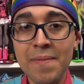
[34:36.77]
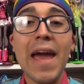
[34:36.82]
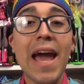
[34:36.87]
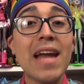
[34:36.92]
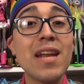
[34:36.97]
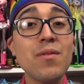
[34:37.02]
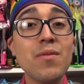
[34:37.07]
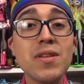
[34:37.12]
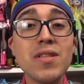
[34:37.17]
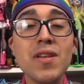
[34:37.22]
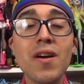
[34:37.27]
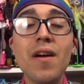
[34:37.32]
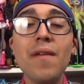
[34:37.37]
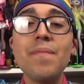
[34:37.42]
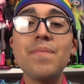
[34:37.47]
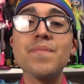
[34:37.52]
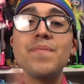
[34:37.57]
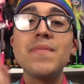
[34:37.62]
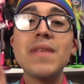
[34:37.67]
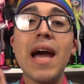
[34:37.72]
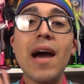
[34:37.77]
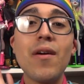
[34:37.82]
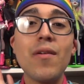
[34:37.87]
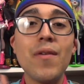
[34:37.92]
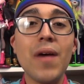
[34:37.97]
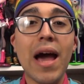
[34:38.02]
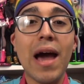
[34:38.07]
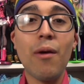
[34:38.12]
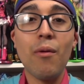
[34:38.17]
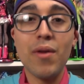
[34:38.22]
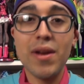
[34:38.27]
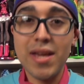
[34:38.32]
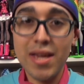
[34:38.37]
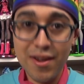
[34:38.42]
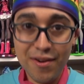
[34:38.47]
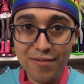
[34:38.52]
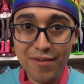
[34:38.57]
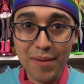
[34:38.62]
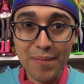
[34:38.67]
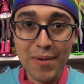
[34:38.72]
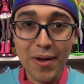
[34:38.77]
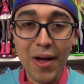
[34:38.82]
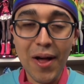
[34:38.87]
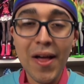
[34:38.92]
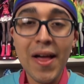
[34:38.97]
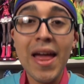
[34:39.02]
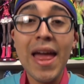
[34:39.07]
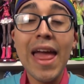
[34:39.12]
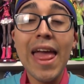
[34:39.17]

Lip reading: Anyways, y'all, now I want to hear from y'all.